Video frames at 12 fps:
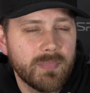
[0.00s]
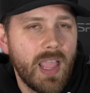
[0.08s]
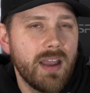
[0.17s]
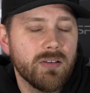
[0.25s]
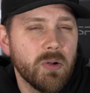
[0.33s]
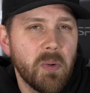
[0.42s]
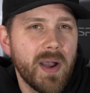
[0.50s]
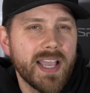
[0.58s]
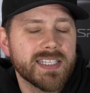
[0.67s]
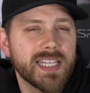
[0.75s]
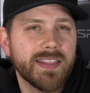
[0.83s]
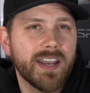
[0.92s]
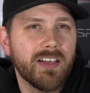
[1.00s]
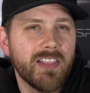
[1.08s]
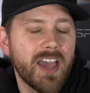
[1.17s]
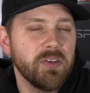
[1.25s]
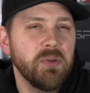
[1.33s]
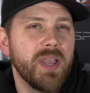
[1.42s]
I don't know why I said that out
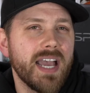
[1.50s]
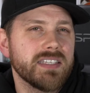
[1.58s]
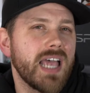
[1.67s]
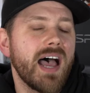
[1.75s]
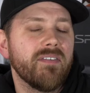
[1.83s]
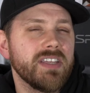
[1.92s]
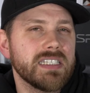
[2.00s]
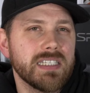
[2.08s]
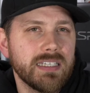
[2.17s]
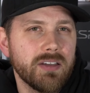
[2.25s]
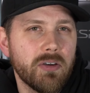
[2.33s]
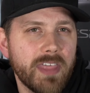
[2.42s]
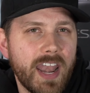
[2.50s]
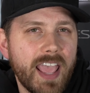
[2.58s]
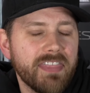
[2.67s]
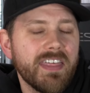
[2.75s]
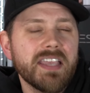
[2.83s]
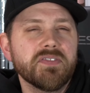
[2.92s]
loud. You guys obviously know that. Hey,
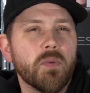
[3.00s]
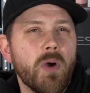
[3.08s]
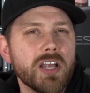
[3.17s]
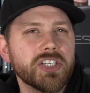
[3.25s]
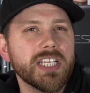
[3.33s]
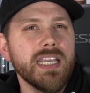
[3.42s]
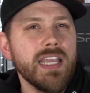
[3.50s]
thanks for watching.